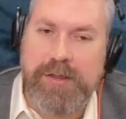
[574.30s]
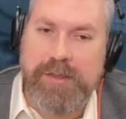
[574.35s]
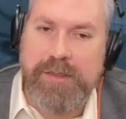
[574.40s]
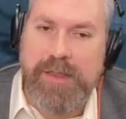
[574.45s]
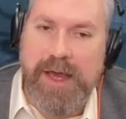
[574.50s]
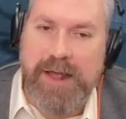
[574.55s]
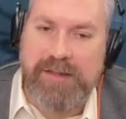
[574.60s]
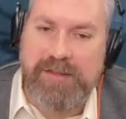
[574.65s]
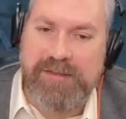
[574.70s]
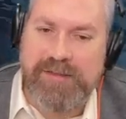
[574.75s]

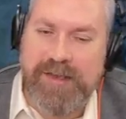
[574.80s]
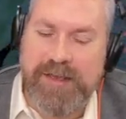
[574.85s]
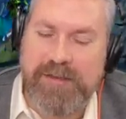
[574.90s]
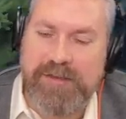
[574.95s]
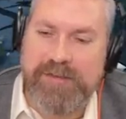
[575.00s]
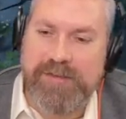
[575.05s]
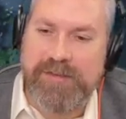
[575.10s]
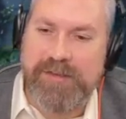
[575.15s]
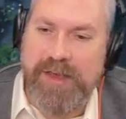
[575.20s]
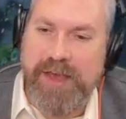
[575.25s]
That
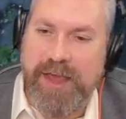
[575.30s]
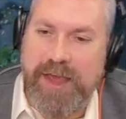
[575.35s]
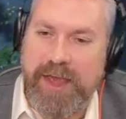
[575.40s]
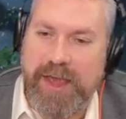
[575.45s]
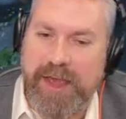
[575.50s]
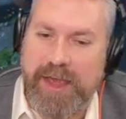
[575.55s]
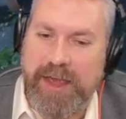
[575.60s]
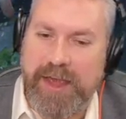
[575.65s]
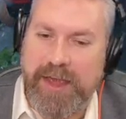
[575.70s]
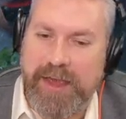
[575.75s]
says,
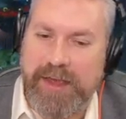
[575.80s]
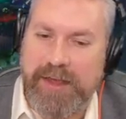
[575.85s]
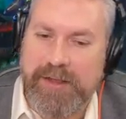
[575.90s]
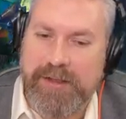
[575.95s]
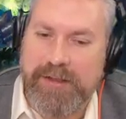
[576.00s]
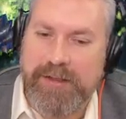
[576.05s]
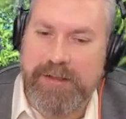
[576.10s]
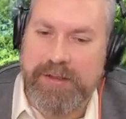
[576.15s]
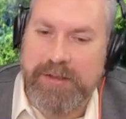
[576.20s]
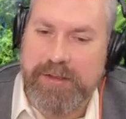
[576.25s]
hey,
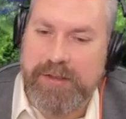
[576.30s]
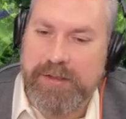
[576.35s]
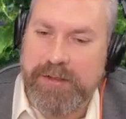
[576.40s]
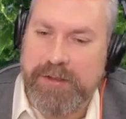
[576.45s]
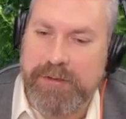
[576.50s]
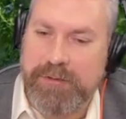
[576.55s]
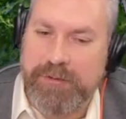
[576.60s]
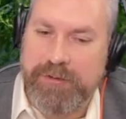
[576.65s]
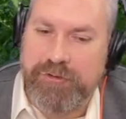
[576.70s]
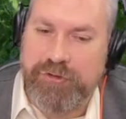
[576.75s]

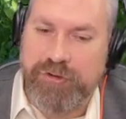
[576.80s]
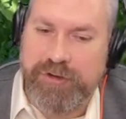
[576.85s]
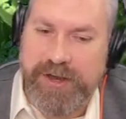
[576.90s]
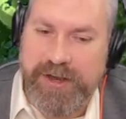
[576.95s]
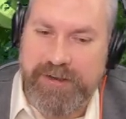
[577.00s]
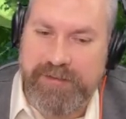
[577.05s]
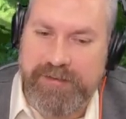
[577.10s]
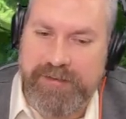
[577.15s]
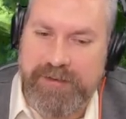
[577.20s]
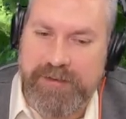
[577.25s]

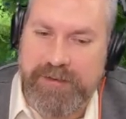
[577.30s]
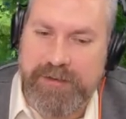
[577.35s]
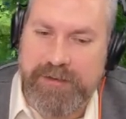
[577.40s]
retreat.